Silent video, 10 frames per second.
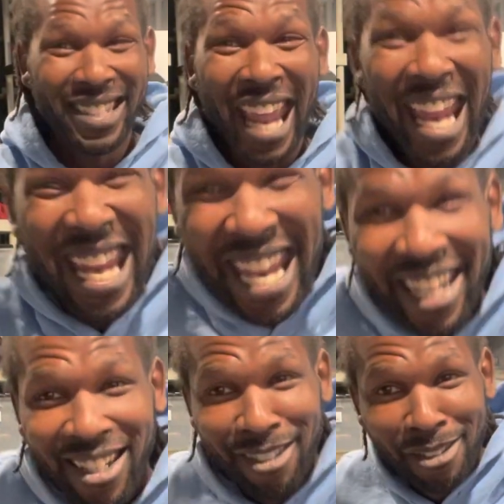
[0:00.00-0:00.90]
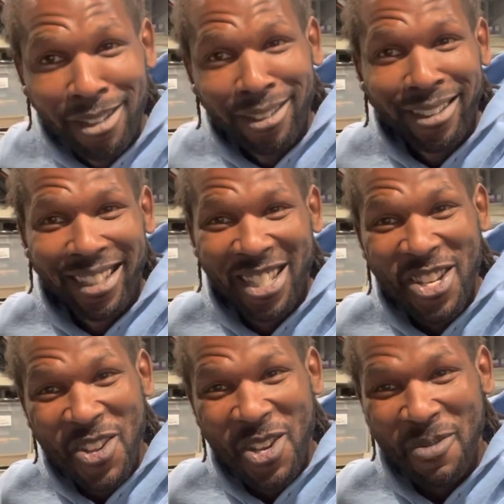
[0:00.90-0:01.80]
10! You
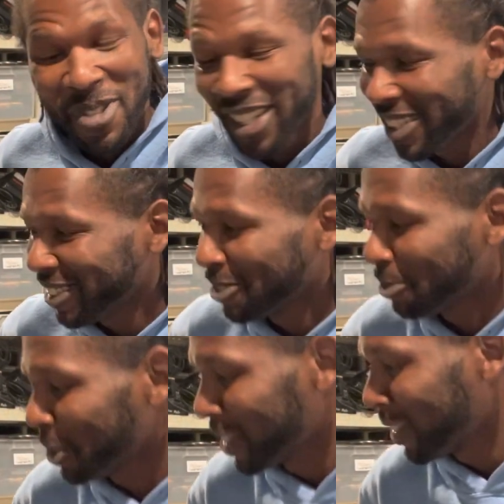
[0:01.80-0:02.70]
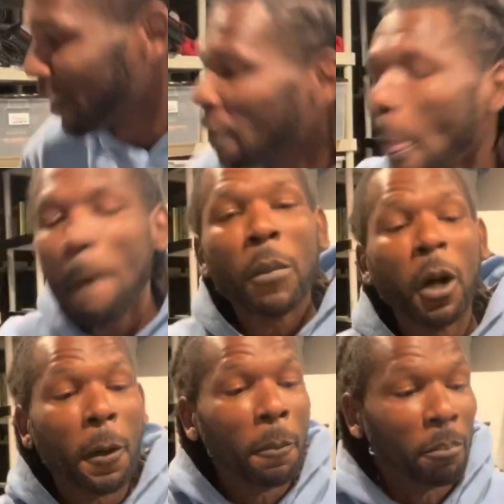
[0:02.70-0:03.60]
know what
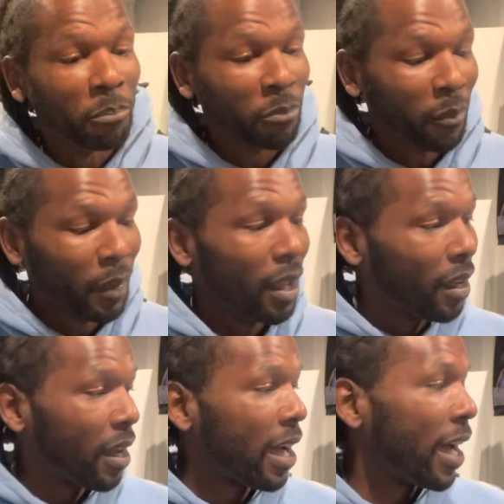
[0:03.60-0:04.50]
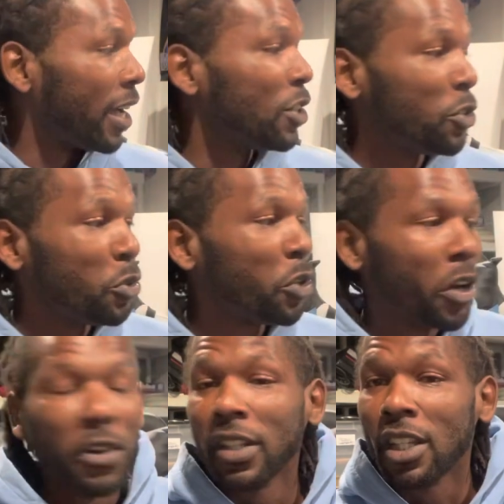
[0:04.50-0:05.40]
I'm saying? I do
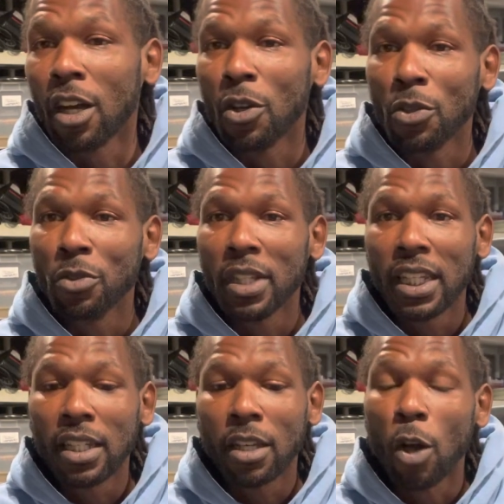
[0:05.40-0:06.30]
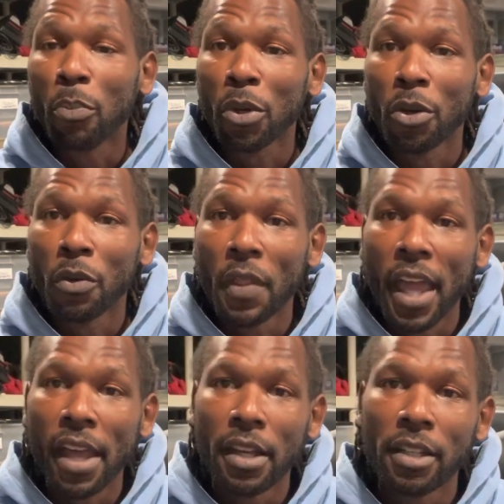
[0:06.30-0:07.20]
currently own the GoPro
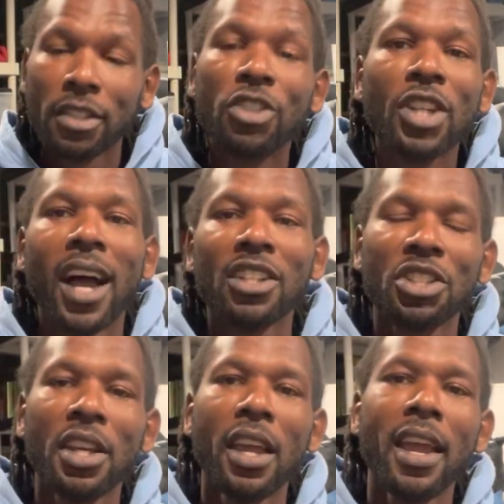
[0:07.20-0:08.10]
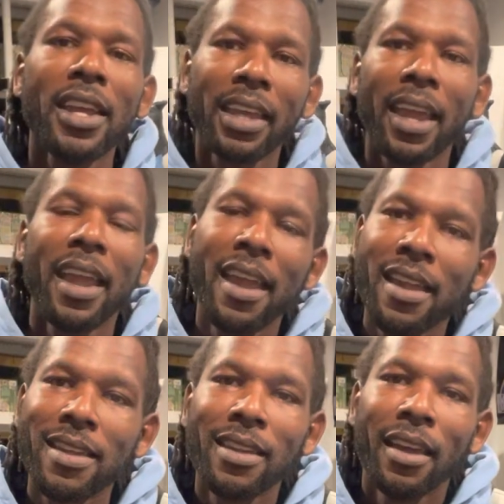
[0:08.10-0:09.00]
that Josh,
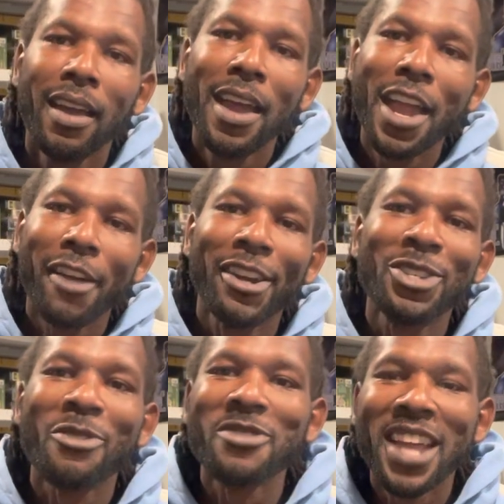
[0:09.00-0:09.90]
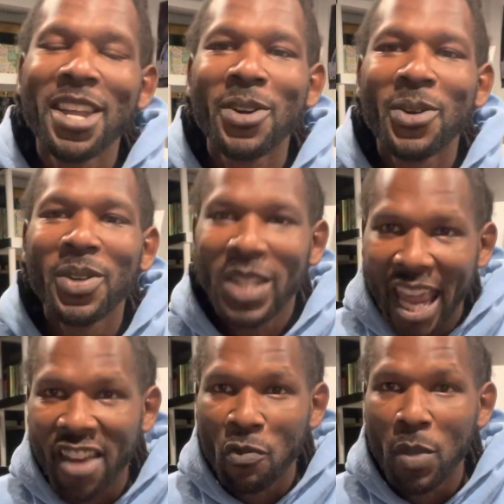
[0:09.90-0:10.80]
aka Harry Tornado,
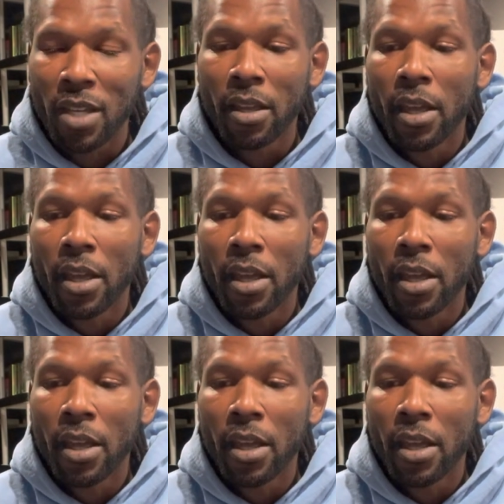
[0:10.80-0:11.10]
gave me.